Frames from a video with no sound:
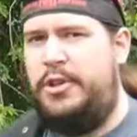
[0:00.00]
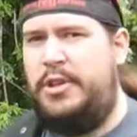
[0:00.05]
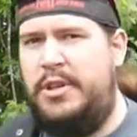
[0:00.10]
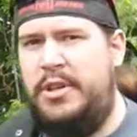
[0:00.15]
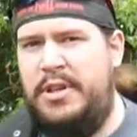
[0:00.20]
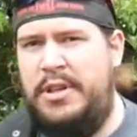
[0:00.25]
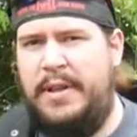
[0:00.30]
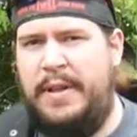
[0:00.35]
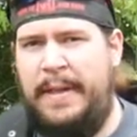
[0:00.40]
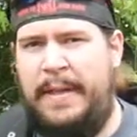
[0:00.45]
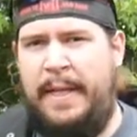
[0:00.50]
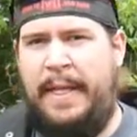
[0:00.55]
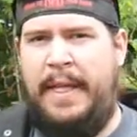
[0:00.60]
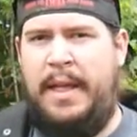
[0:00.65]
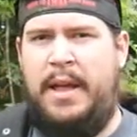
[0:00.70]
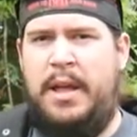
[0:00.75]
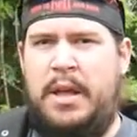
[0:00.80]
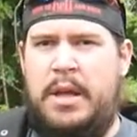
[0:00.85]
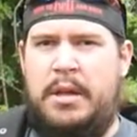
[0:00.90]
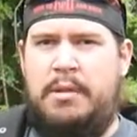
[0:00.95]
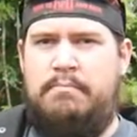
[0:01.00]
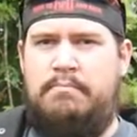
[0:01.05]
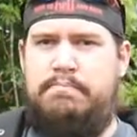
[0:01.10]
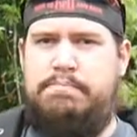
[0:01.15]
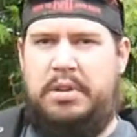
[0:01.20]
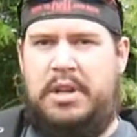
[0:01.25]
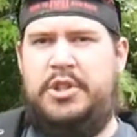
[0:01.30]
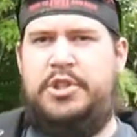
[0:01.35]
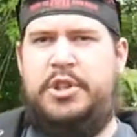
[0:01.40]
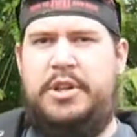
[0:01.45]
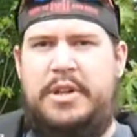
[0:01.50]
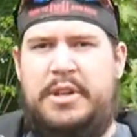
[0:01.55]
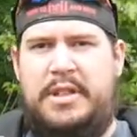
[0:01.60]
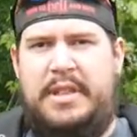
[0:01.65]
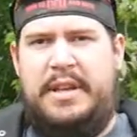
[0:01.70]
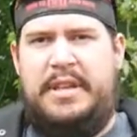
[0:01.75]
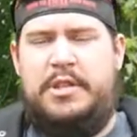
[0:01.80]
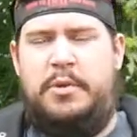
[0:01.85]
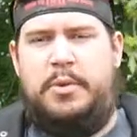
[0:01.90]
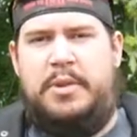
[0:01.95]
and bludgeon
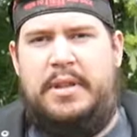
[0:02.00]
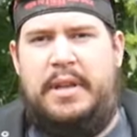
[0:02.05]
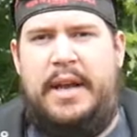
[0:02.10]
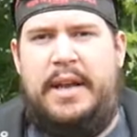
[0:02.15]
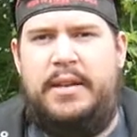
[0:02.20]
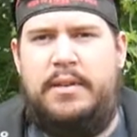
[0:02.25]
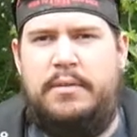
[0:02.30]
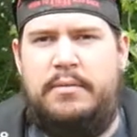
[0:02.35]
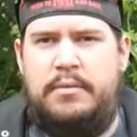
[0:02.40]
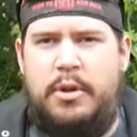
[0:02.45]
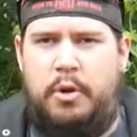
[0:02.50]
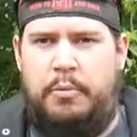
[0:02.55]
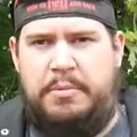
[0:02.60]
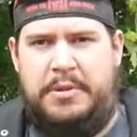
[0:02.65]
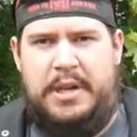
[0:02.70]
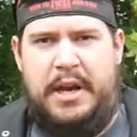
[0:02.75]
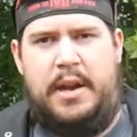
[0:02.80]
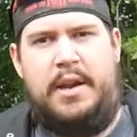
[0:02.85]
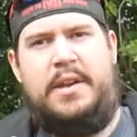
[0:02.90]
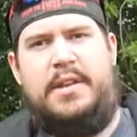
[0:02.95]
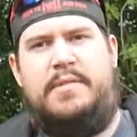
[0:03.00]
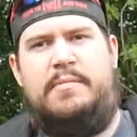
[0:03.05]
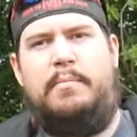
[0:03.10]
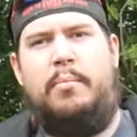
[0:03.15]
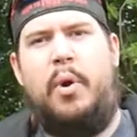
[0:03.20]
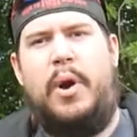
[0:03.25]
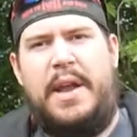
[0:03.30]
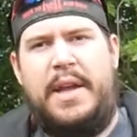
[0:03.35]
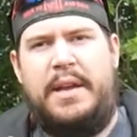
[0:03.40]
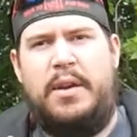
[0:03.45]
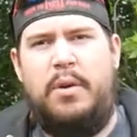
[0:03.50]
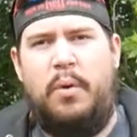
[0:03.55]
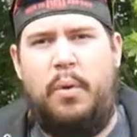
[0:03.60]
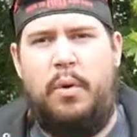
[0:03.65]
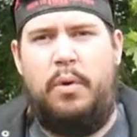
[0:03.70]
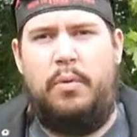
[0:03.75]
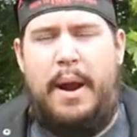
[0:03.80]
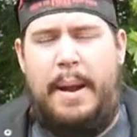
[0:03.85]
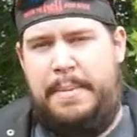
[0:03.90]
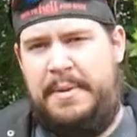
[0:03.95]
things with that and hope to God it doesn't break,
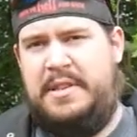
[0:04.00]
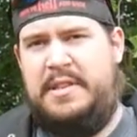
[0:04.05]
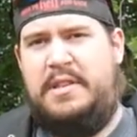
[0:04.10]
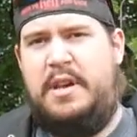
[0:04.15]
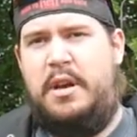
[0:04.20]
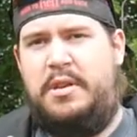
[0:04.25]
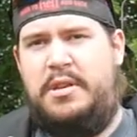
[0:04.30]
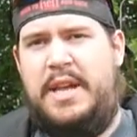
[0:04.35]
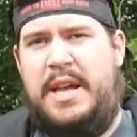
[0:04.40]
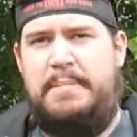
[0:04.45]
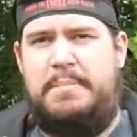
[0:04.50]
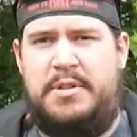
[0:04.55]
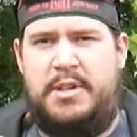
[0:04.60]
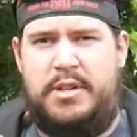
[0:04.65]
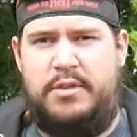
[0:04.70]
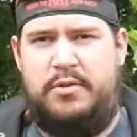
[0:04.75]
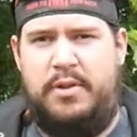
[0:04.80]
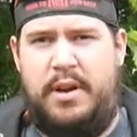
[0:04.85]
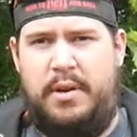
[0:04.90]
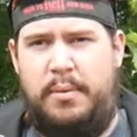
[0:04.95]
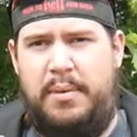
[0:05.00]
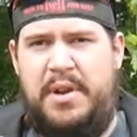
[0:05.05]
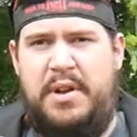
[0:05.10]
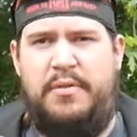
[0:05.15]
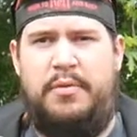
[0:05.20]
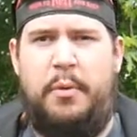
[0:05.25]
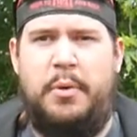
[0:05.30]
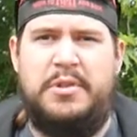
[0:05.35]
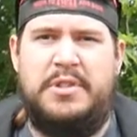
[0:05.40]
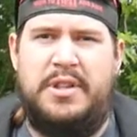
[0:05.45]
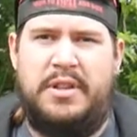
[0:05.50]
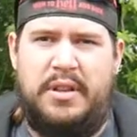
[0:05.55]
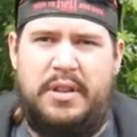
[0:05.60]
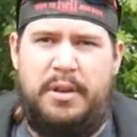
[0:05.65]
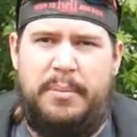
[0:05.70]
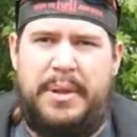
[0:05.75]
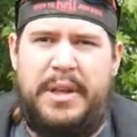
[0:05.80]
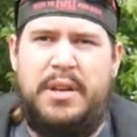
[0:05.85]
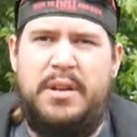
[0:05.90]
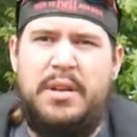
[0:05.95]
or wrap it in duct tape to try to reinforce it a
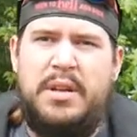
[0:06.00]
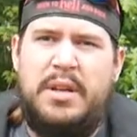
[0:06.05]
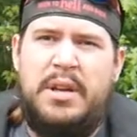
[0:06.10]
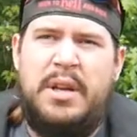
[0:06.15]
little bit.